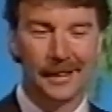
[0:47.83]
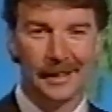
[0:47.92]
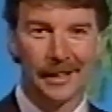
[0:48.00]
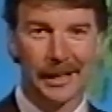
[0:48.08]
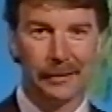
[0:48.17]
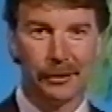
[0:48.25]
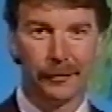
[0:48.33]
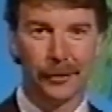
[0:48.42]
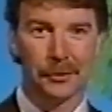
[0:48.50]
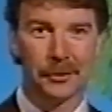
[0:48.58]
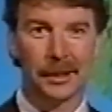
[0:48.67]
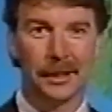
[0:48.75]
I think if you're
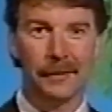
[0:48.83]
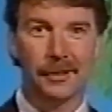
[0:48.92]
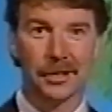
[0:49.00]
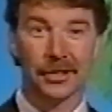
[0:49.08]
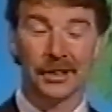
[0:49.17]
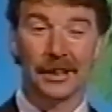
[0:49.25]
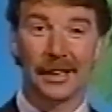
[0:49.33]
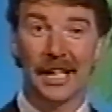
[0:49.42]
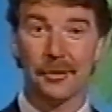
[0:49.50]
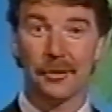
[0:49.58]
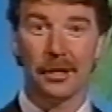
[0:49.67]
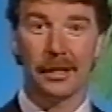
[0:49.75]
voting, leave it until
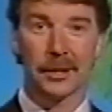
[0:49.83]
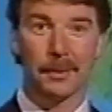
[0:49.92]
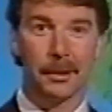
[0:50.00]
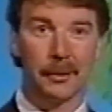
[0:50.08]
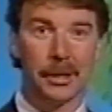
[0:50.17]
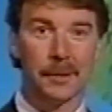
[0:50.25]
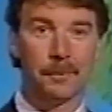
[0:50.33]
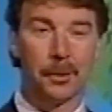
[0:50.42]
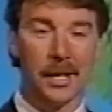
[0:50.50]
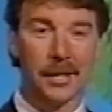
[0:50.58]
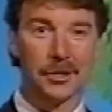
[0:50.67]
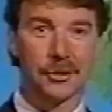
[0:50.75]
later on. That's probably when the
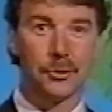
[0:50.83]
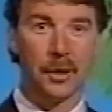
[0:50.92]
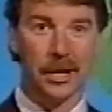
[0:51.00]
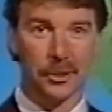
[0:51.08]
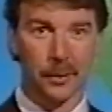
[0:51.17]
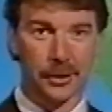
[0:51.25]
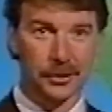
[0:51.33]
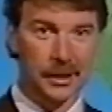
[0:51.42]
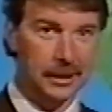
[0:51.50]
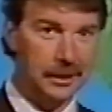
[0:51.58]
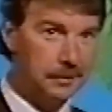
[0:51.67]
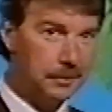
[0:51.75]
brightest, driest weather's
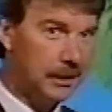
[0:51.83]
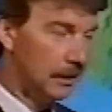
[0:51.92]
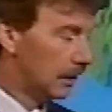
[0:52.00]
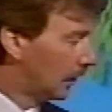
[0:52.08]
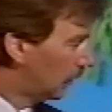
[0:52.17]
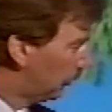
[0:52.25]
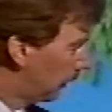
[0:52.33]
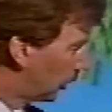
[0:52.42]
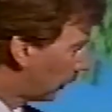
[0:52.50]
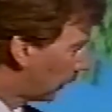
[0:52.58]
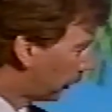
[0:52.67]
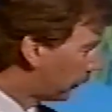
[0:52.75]
likely to be. Really
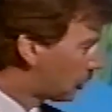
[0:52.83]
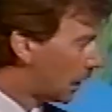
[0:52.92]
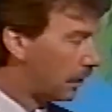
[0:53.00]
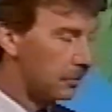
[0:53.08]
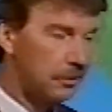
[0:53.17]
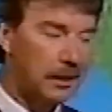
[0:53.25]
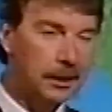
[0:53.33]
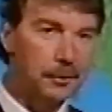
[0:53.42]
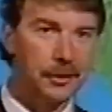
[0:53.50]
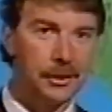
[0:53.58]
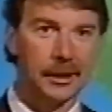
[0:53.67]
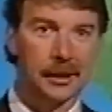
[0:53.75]
quite a lot of showers around, I would
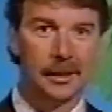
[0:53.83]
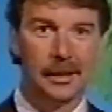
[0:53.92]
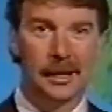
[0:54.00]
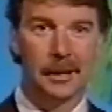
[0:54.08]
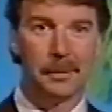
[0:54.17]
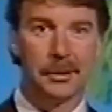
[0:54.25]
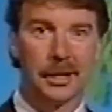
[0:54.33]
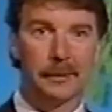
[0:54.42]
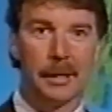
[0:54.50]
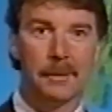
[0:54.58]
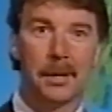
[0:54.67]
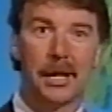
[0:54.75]
think, up until
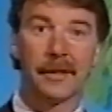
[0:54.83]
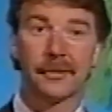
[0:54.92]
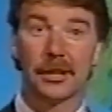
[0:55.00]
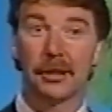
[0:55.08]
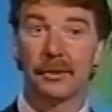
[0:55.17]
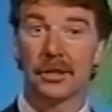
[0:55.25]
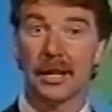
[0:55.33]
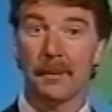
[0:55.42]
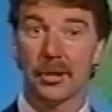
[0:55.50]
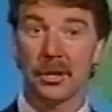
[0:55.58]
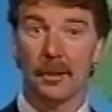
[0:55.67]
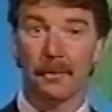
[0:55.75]
about mid-afternoon. The
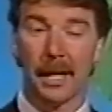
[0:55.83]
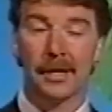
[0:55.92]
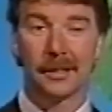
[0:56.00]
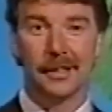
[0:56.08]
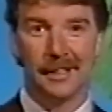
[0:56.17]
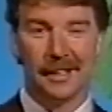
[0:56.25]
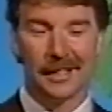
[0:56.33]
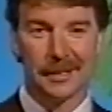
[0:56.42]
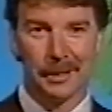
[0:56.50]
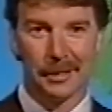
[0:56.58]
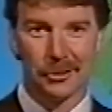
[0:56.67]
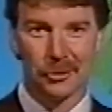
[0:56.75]
temperature not bad, at
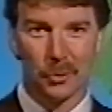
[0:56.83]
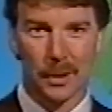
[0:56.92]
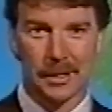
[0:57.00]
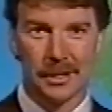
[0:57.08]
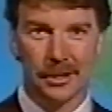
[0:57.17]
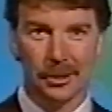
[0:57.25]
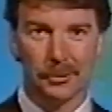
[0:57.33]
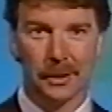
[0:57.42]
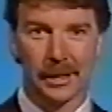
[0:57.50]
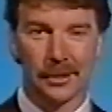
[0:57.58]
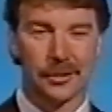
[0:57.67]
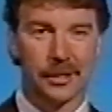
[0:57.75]
about 22, and
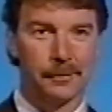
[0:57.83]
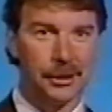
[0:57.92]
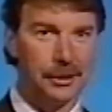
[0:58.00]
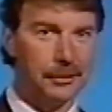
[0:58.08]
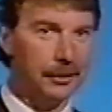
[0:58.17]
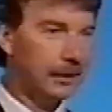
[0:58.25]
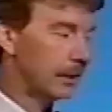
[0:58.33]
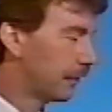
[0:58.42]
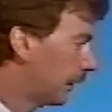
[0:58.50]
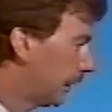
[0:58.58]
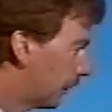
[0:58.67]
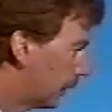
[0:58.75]
that's 72 degrees
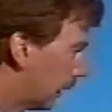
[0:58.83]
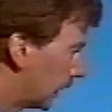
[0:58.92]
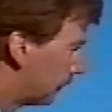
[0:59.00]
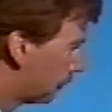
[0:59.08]
Fahrenheit.